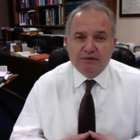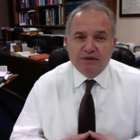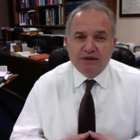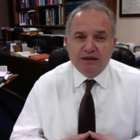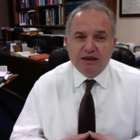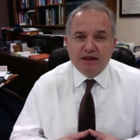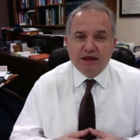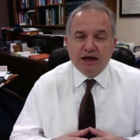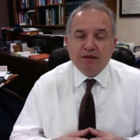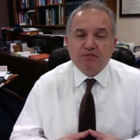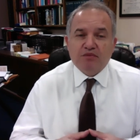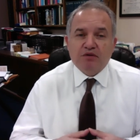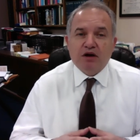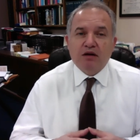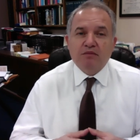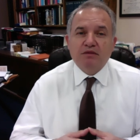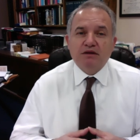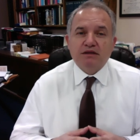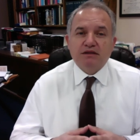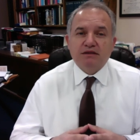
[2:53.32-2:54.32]
that
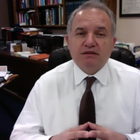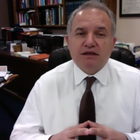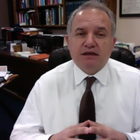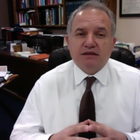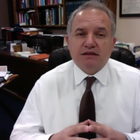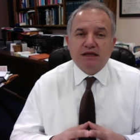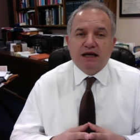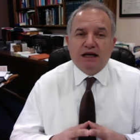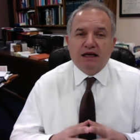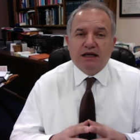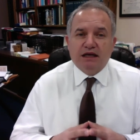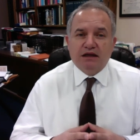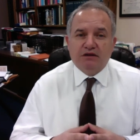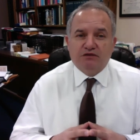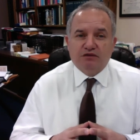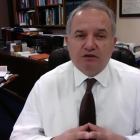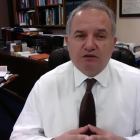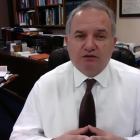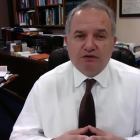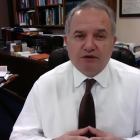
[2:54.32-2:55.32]
promise does not get
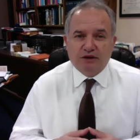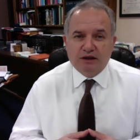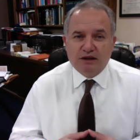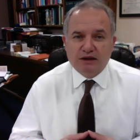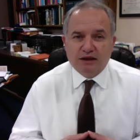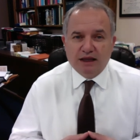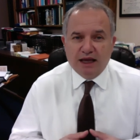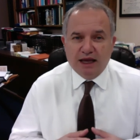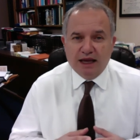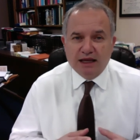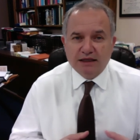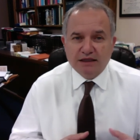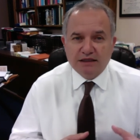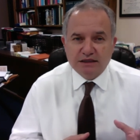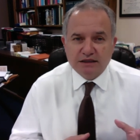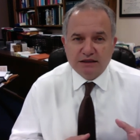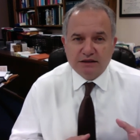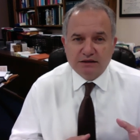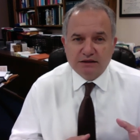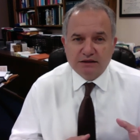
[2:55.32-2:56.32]
fulfilled
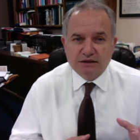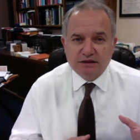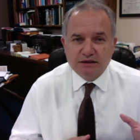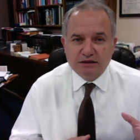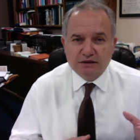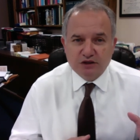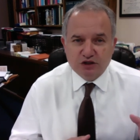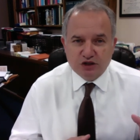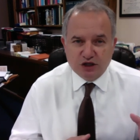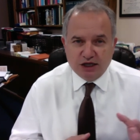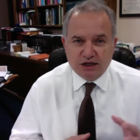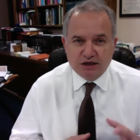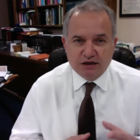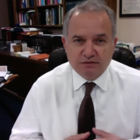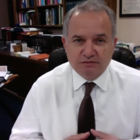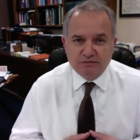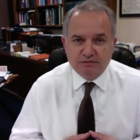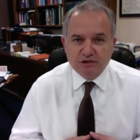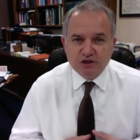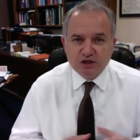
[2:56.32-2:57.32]
until Jacob.
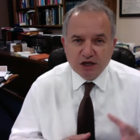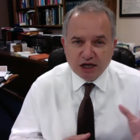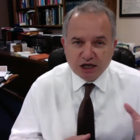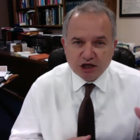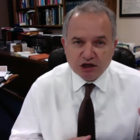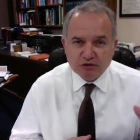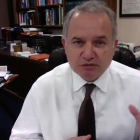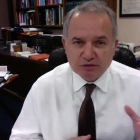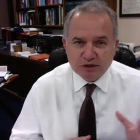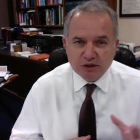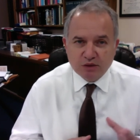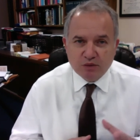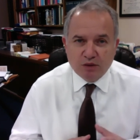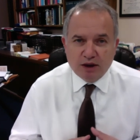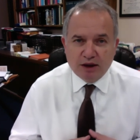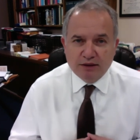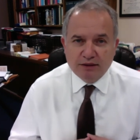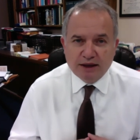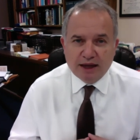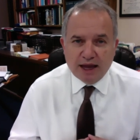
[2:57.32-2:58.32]
Jacob's the
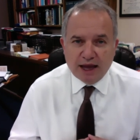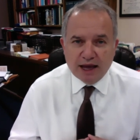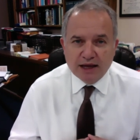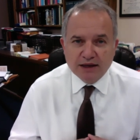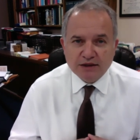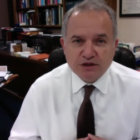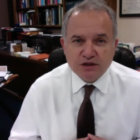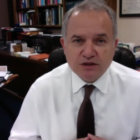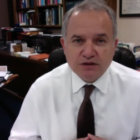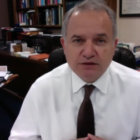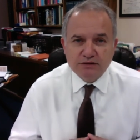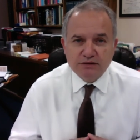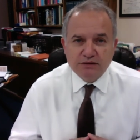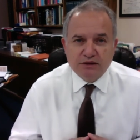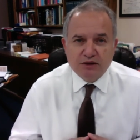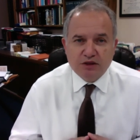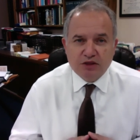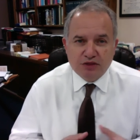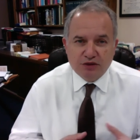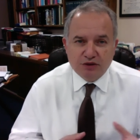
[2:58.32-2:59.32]
one that has
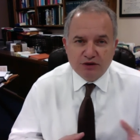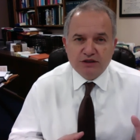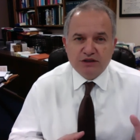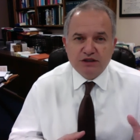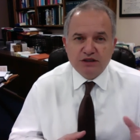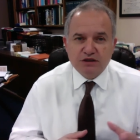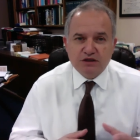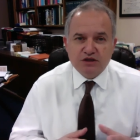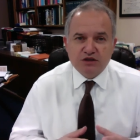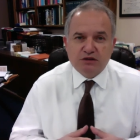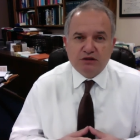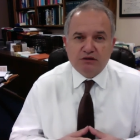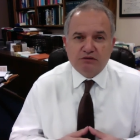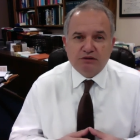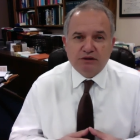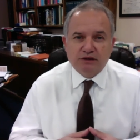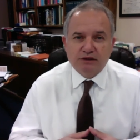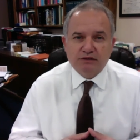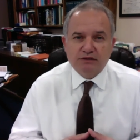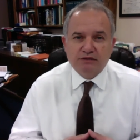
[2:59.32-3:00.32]
13
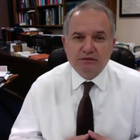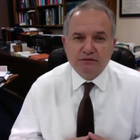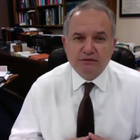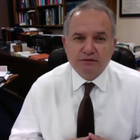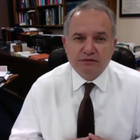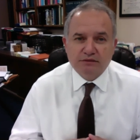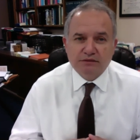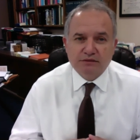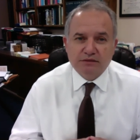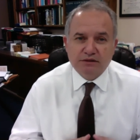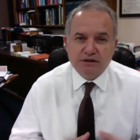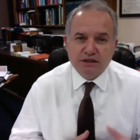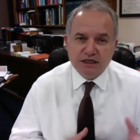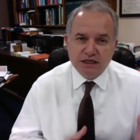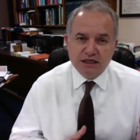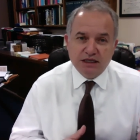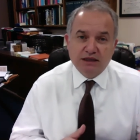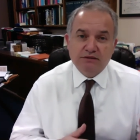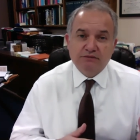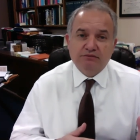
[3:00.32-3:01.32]
children,
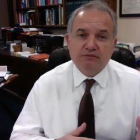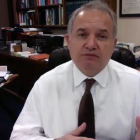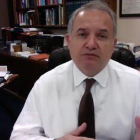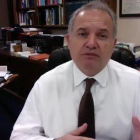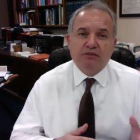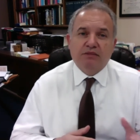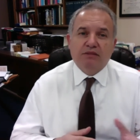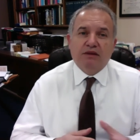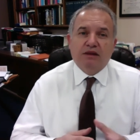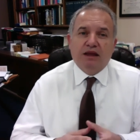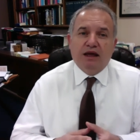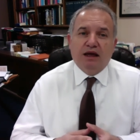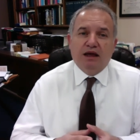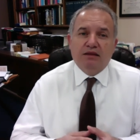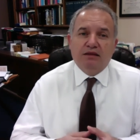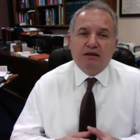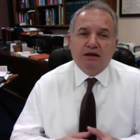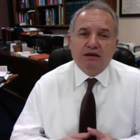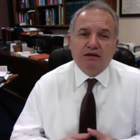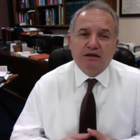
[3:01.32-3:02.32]
Dinah,
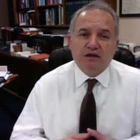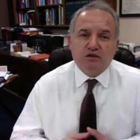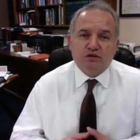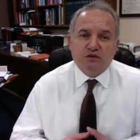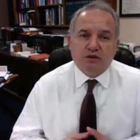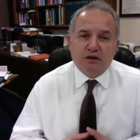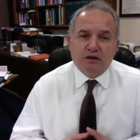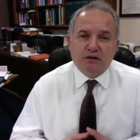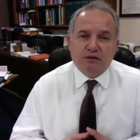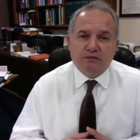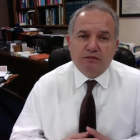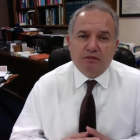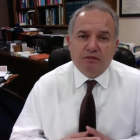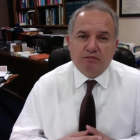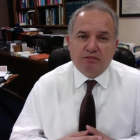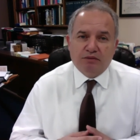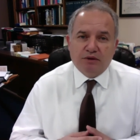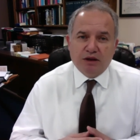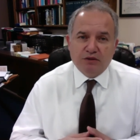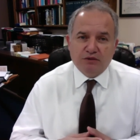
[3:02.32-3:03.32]
and then the 12
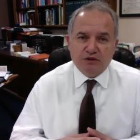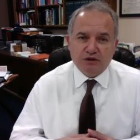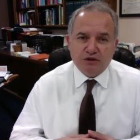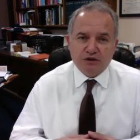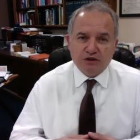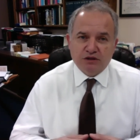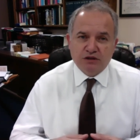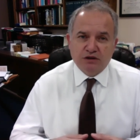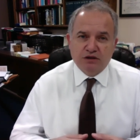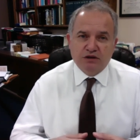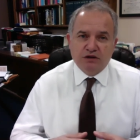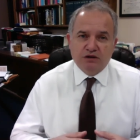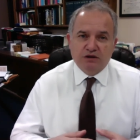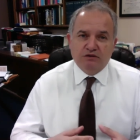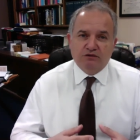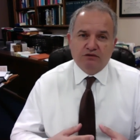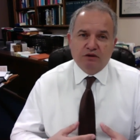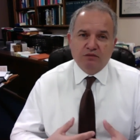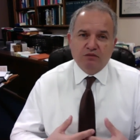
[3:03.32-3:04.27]
brothers from